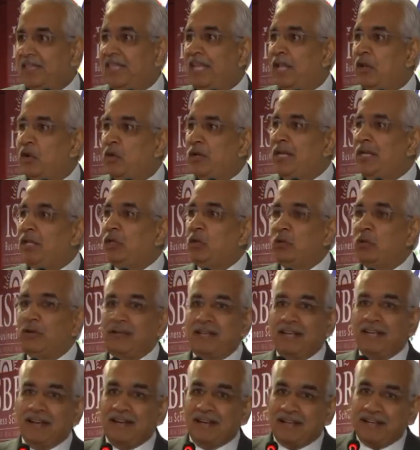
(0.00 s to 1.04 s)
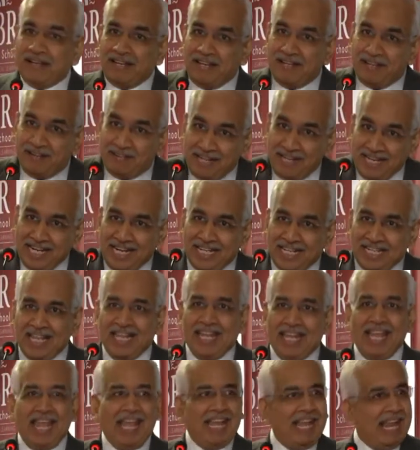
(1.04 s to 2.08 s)
They don't need to read it
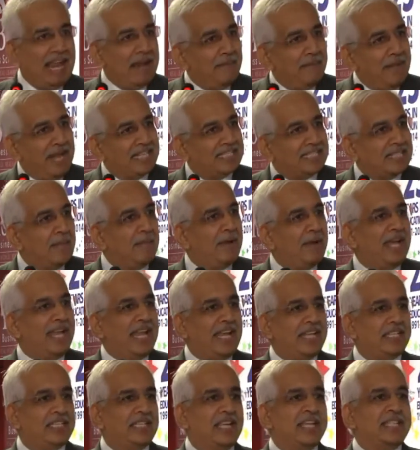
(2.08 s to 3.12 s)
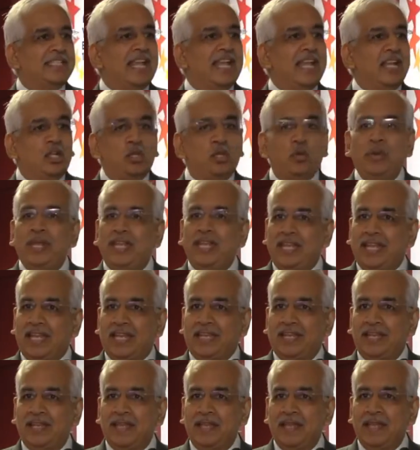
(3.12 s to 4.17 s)
again and make some corrections and tweak
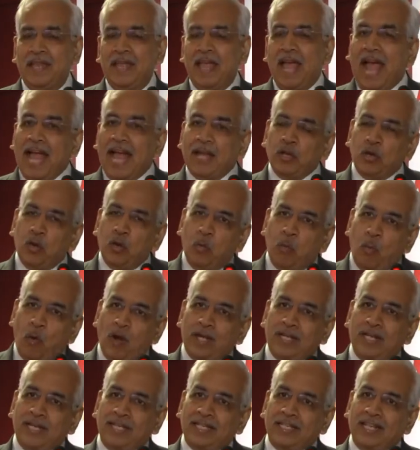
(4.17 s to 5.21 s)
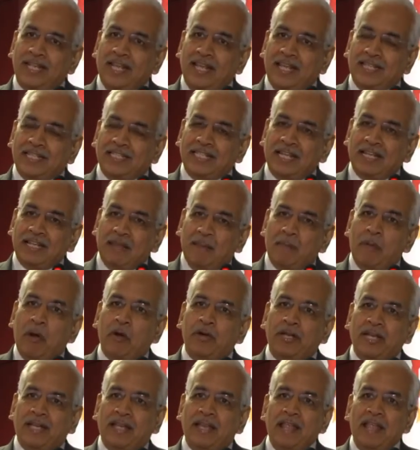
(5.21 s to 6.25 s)
it. I don't know what it is
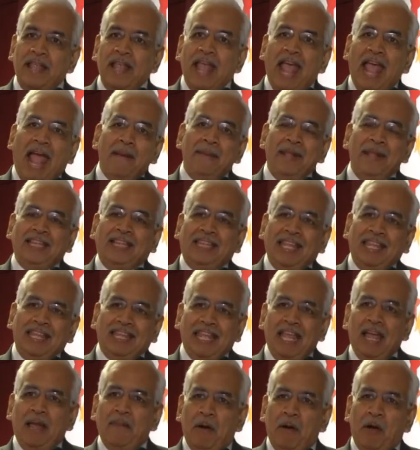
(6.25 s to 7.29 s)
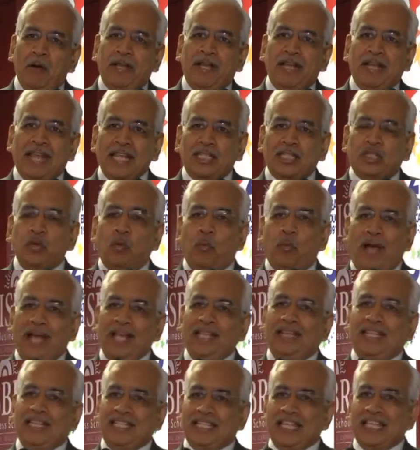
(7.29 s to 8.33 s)
about it. I've been thinking about it as to
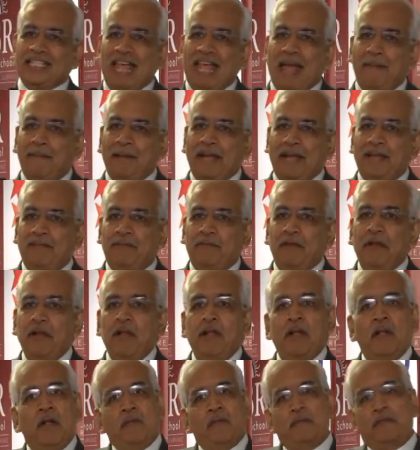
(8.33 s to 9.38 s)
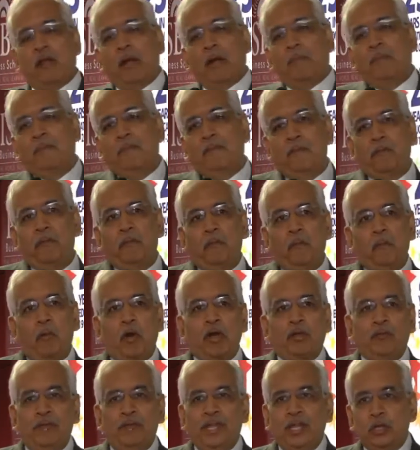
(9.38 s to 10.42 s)
why this has happened from
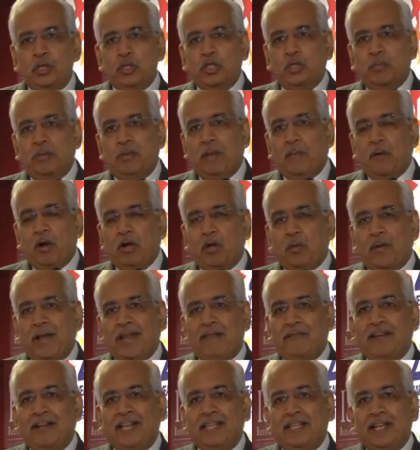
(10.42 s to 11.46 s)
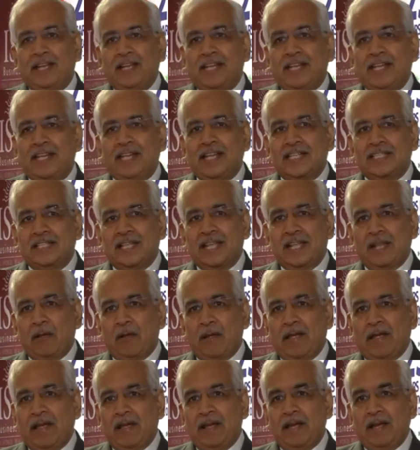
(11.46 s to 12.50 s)
what we used to be about 25, 30 years
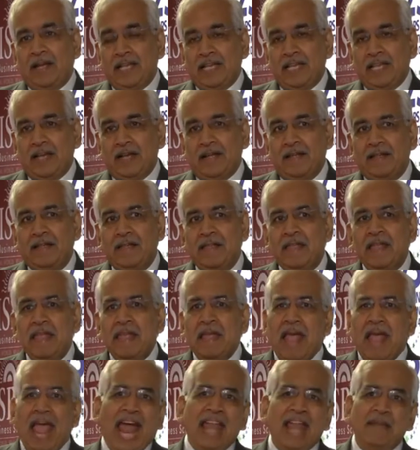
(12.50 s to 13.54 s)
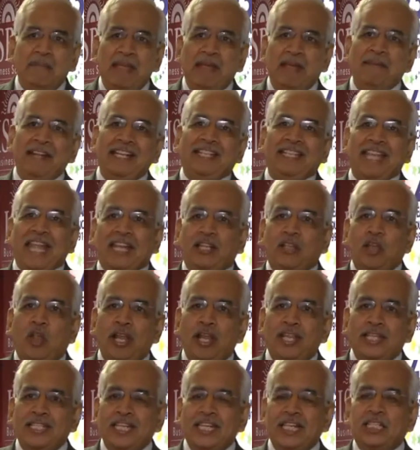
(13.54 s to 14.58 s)
earlier. And maybe
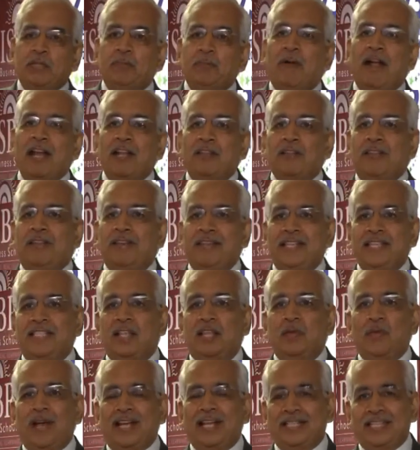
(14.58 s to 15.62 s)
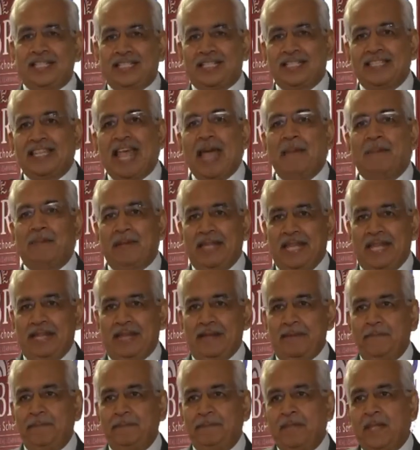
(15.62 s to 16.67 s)
technology is part of the reason why this is happening.
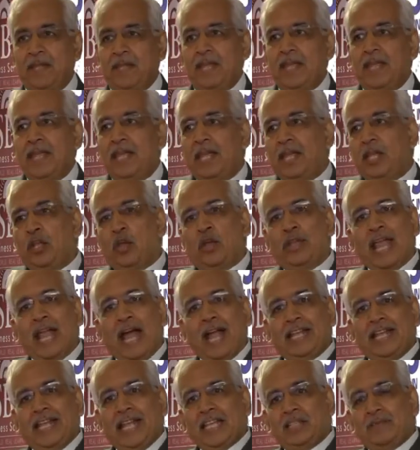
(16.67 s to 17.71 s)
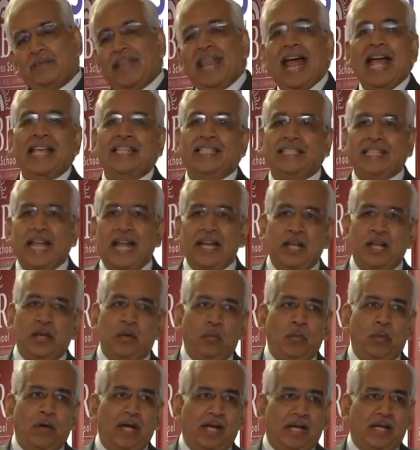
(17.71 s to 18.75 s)
You know, in our days when I started
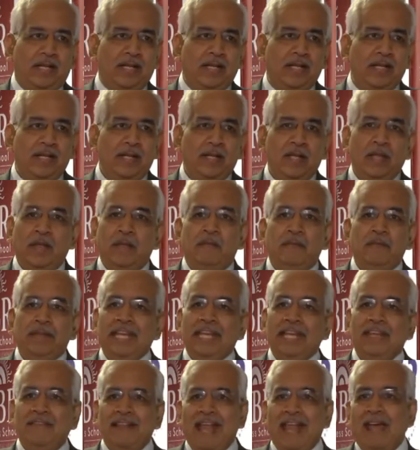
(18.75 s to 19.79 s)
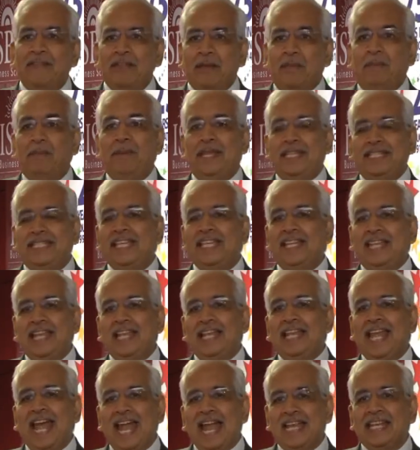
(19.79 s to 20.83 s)
work, we didn't even have the PC
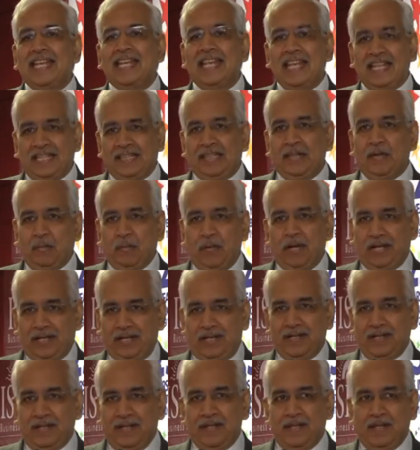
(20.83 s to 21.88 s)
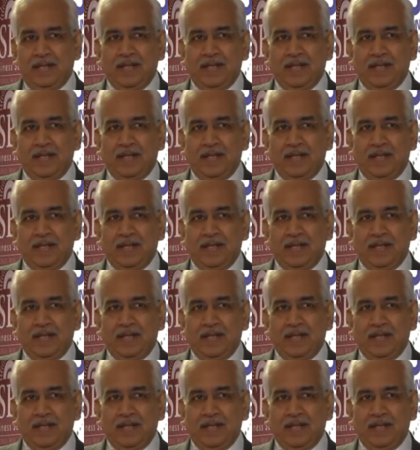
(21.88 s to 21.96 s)
really hadn't hit the world.